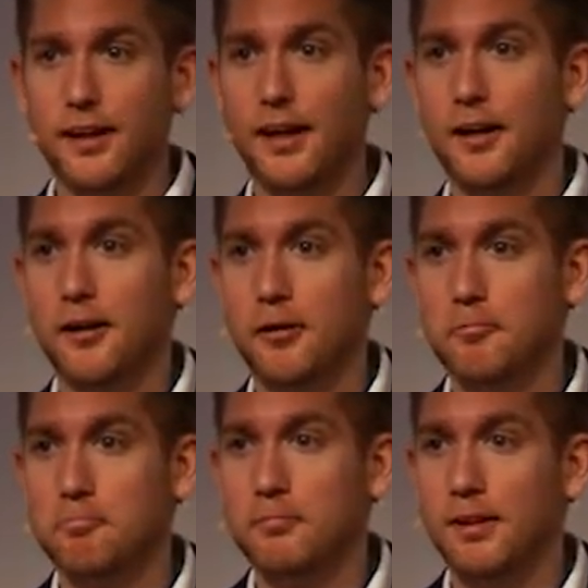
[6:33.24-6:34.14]

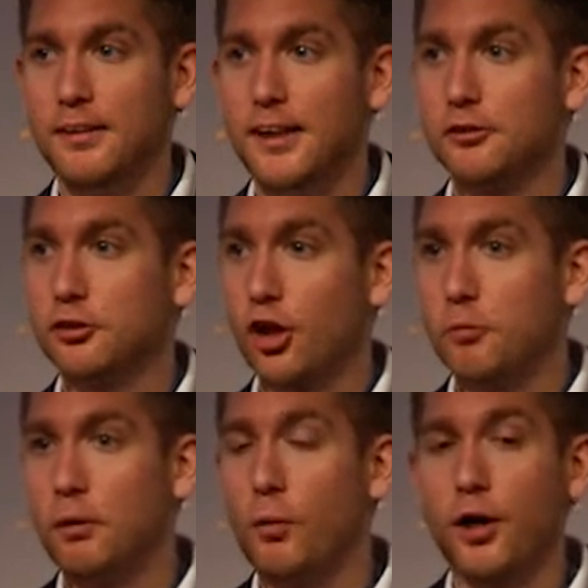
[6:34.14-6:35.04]
there's going
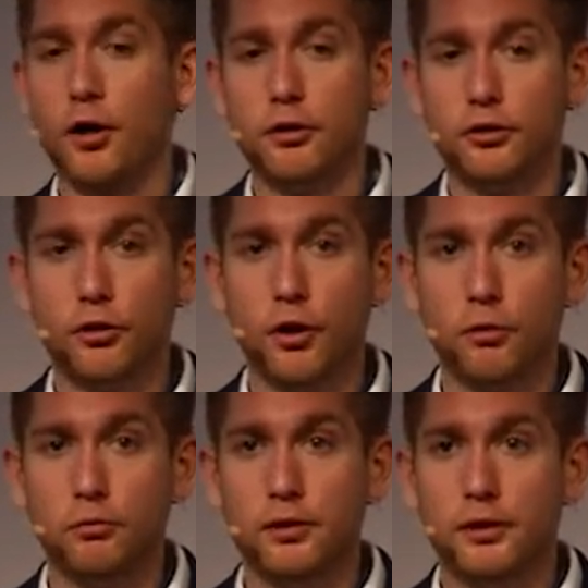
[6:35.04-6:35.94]
to be 100
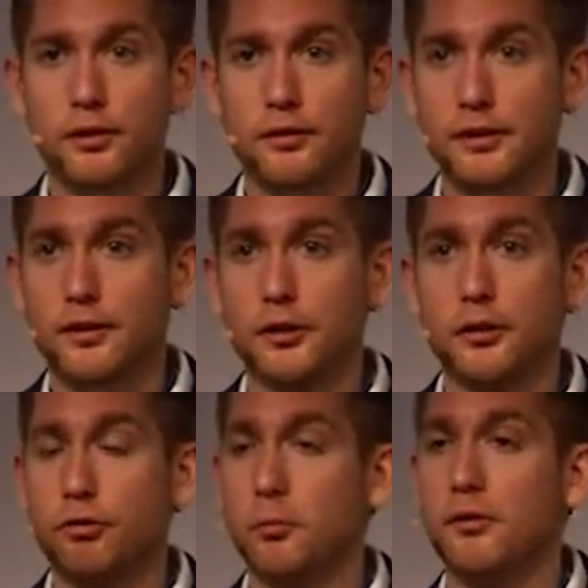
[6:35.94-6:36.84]
euro
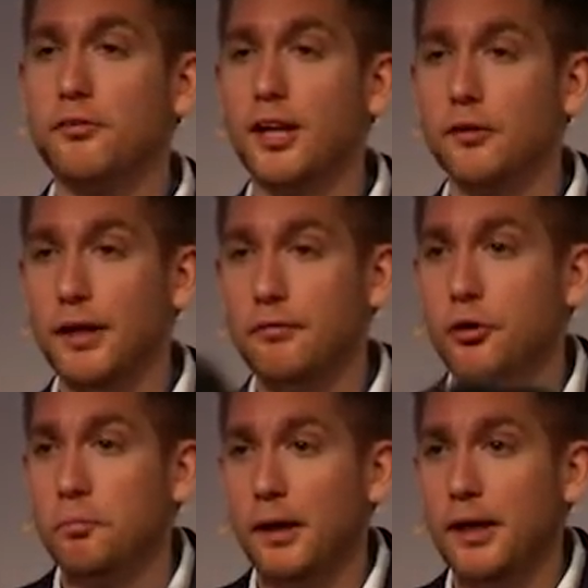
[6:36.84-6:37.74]
deducted from your salary if
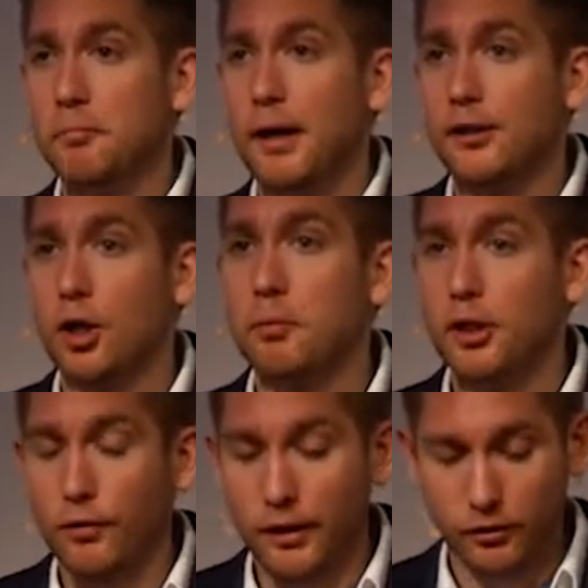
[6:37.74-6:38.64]
you paid by a
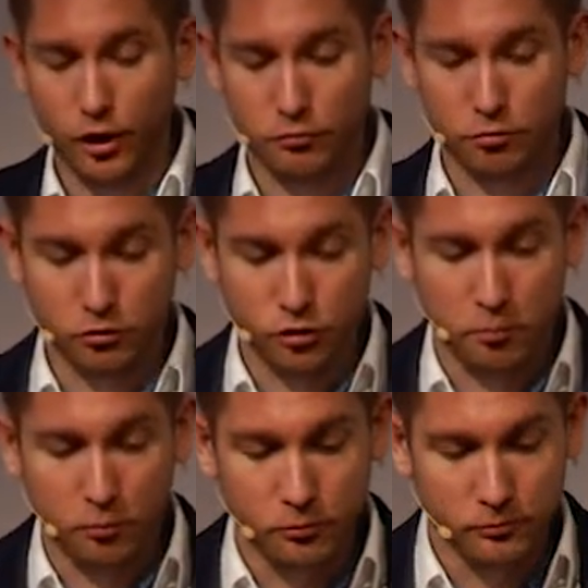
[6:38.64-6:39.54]
company credit card, for
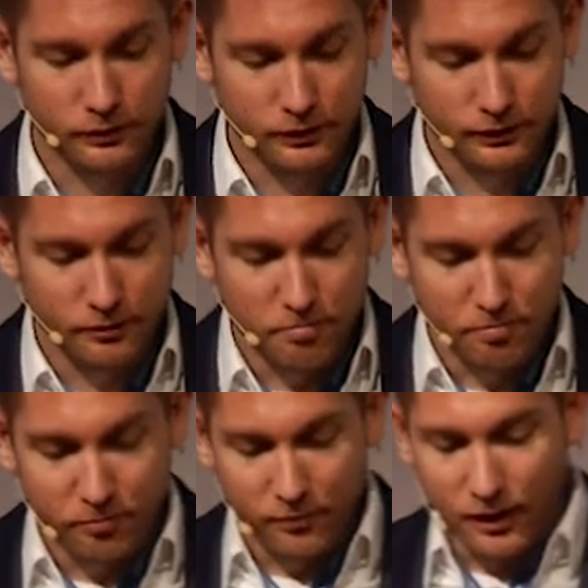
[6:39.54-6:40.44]
example.
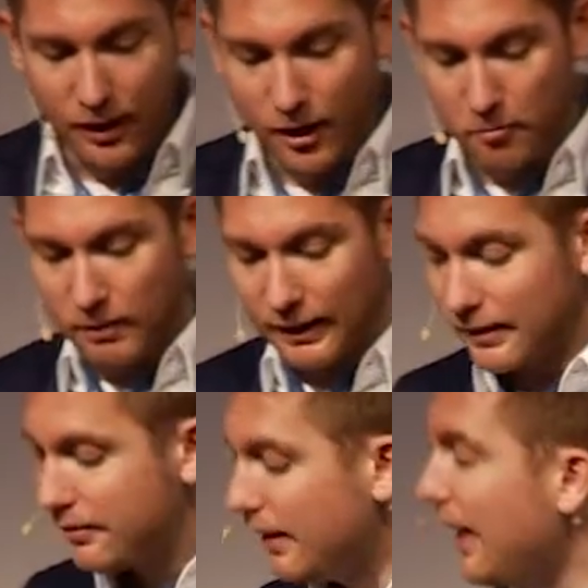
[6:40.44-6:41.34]
And
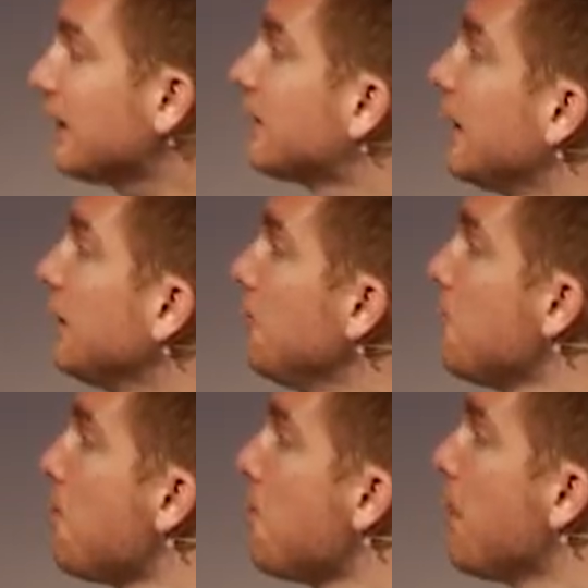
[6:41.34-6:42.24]
that's the next thing.
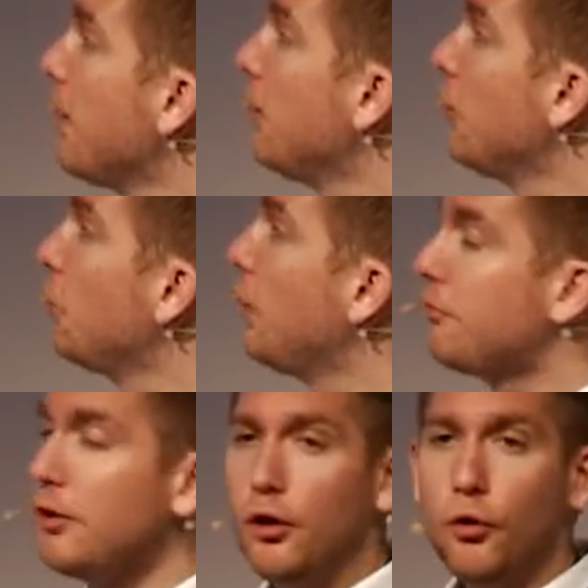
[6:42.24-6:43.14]
We
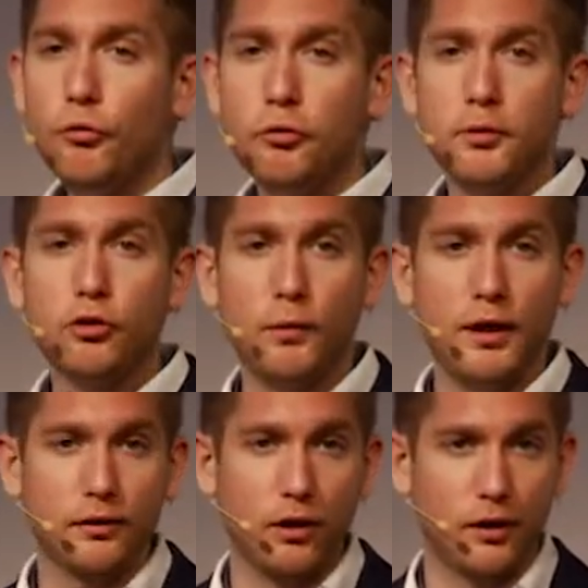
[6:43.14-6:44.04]
have the ultimate
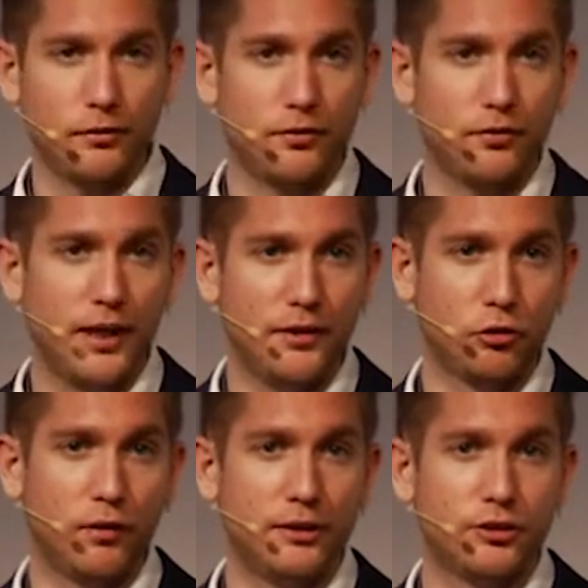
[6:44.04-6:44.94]
credit card
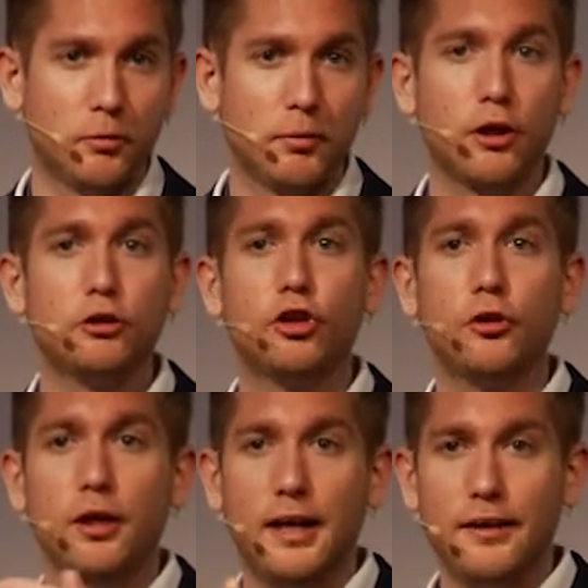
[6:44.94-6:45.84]
integration. We're going to show
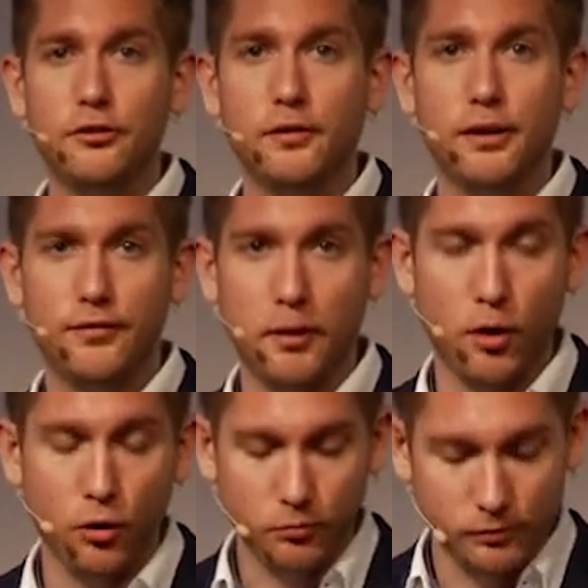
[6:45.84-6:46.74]
you later in the
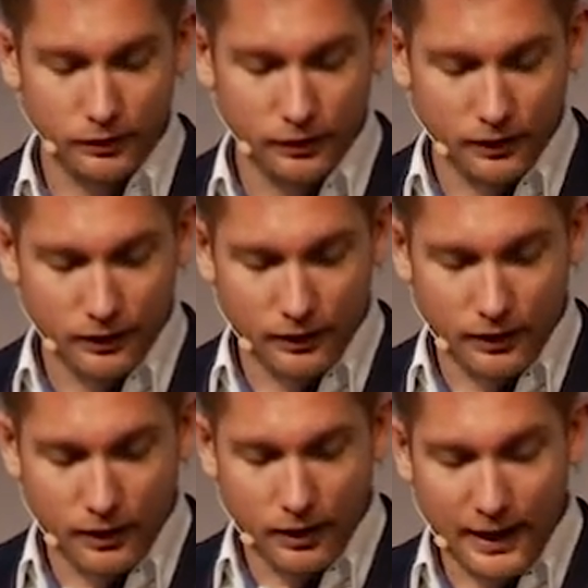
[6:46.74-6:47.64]
demo.
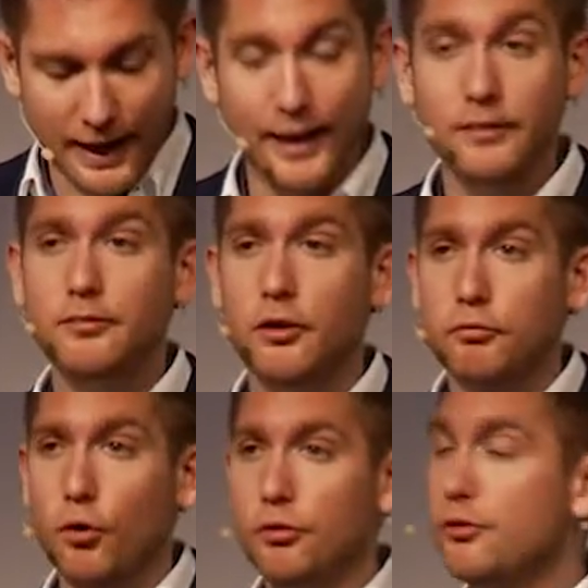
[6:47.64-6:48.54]
And,
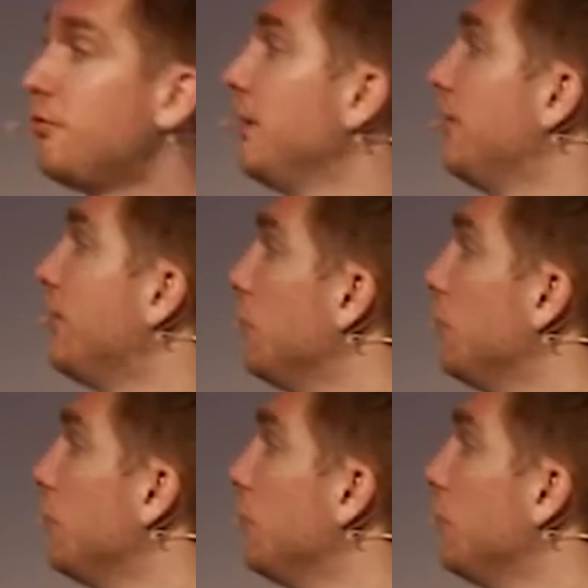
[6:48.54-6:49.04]
of course, the VAT